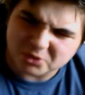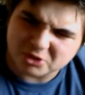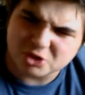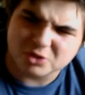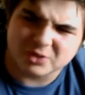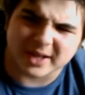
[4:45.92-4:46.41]

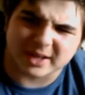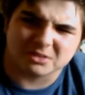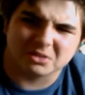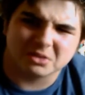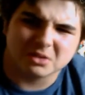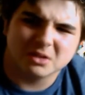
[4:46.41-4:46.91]
two
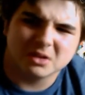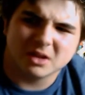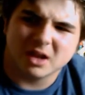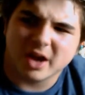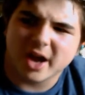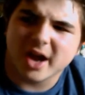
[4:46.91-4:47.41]
things.
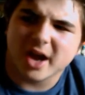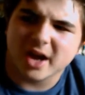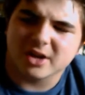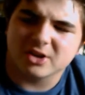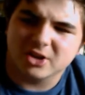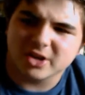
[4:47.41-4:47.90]

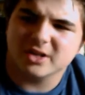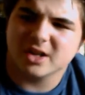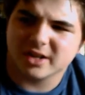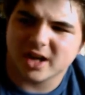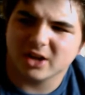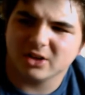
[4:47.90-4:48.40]
A good
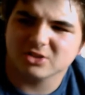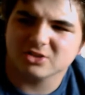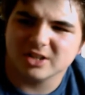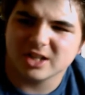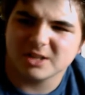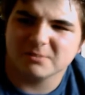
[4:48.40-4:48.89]
color
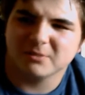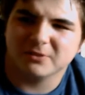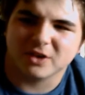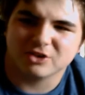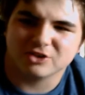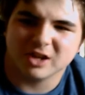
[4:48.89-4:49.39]
scheme,
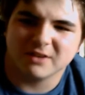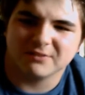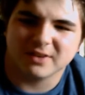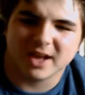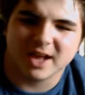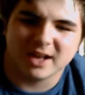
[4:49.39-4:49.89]
first off,
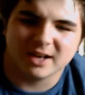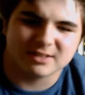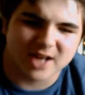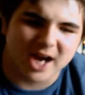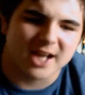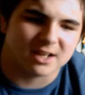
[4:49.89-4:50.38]
and
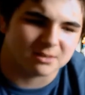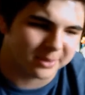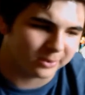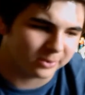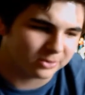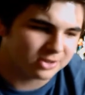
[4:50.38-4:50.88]
Titan
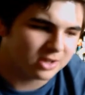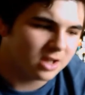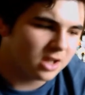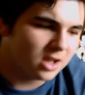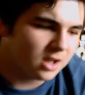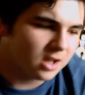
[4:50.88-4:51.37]
builds.
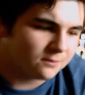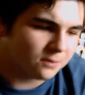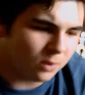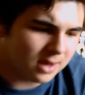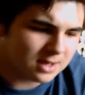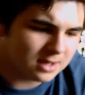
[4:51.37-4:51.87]
For
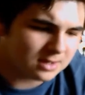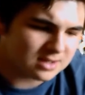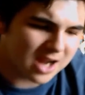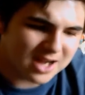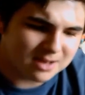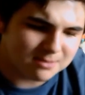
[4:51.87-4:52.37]
one,
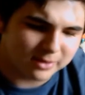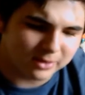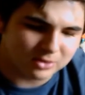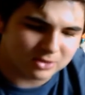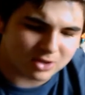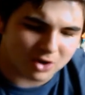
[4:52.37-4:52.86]
Titan
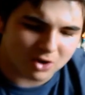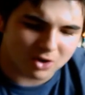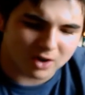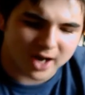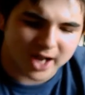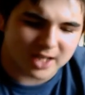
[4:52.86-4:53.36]
builds are
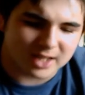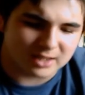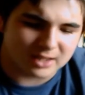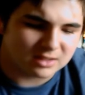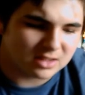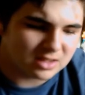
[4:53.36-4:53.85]
a
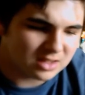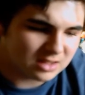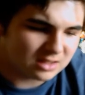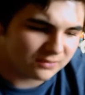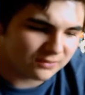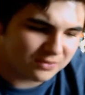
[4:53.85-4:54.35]

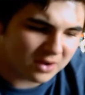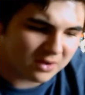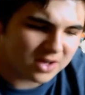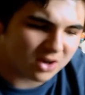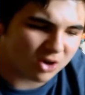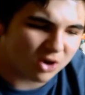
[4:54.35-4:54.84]

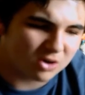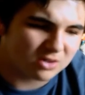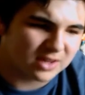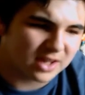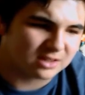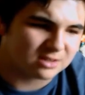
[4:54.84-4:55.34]
very hard
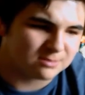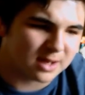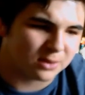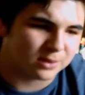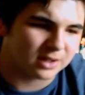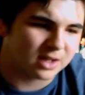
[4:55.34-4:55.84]
thing to make
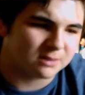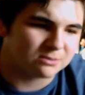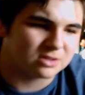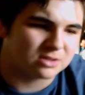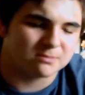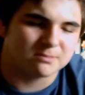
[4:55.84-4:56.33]
when it
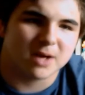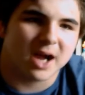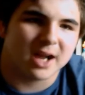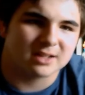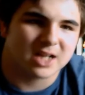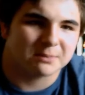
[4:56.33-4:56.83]
comes to my
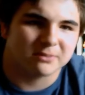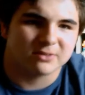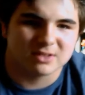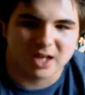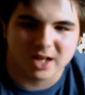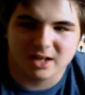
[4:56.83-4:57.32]
type of
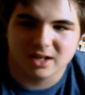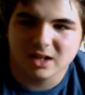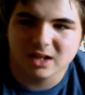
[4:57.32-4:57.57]
design.